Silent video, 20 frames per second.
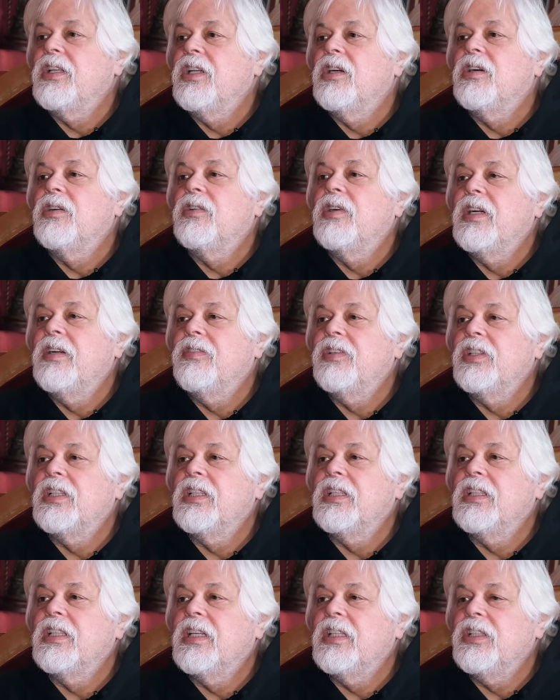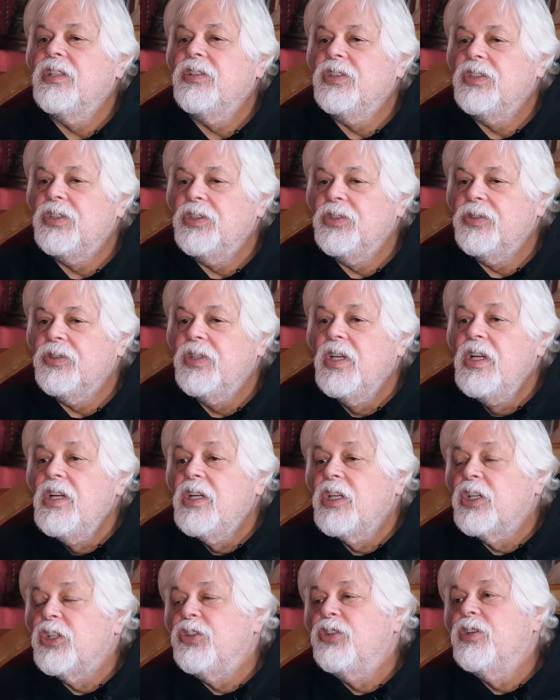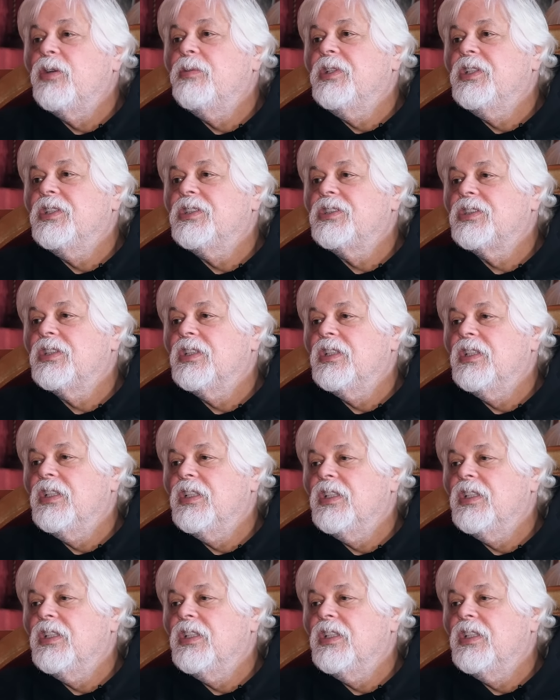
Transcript: You know, everything that you do contributes,